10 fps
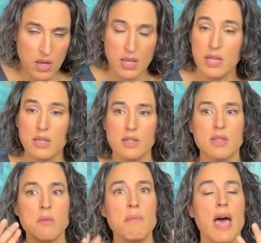Like,
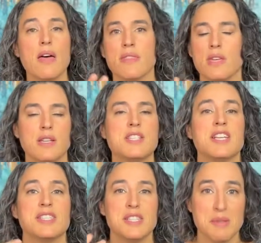the math, it
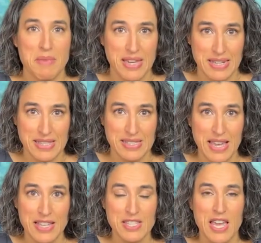just doesn't make any
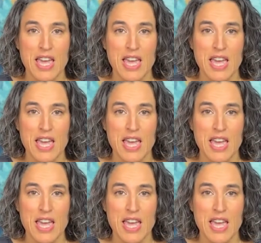sense.